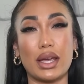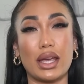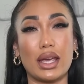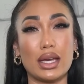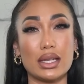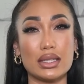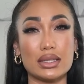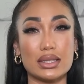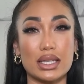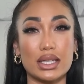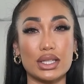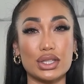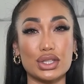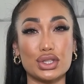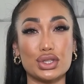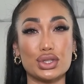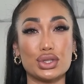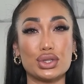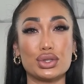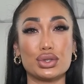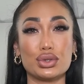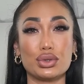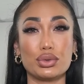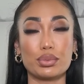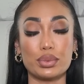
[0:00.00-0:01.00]
hands get
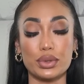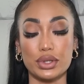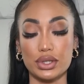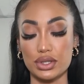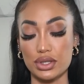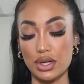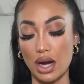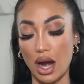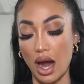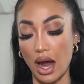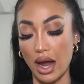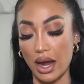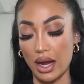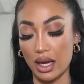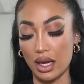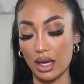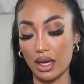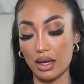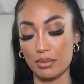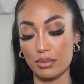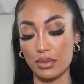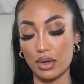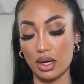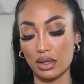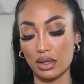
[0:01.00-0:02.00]
super dry. I'm